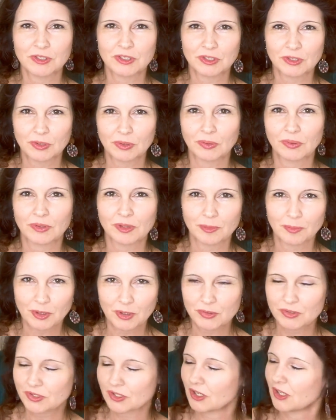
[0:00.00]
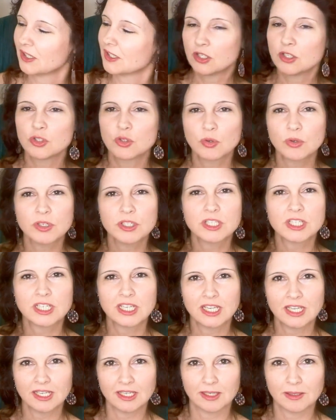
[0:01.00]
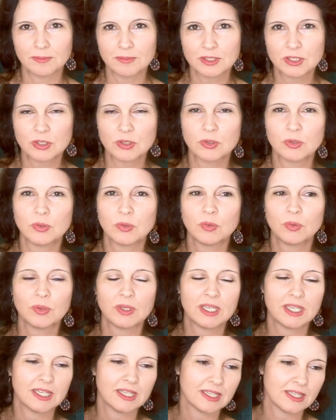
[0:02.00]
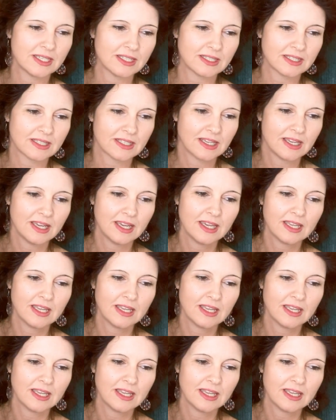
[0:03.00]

you the postcards. George Gibbs, who is